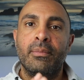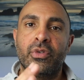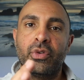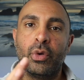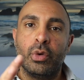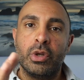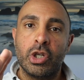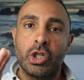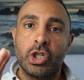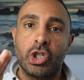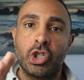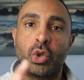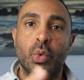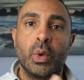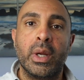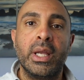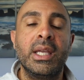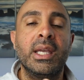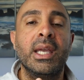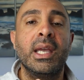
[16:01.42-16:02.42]
so you're
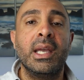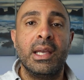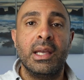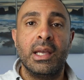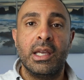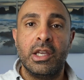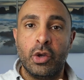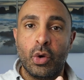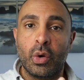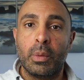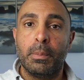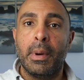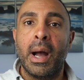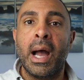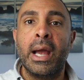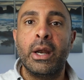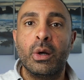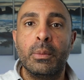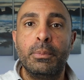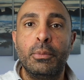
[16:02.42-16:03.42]
shrinking your
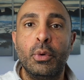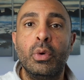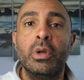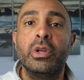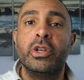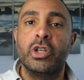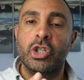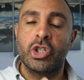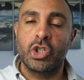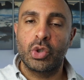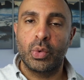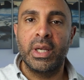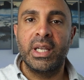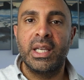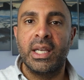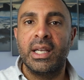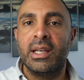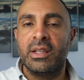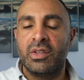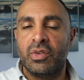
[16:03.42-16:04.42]
buyer pool, you're
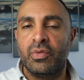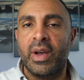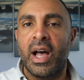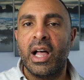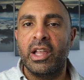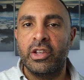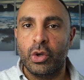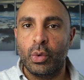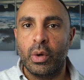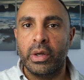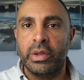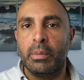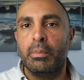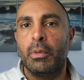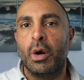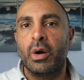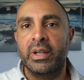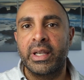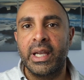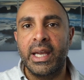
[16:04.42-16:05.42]
shrinking its value on the
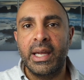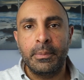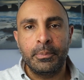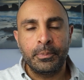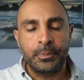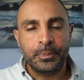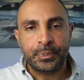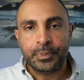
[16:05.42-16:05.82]
market.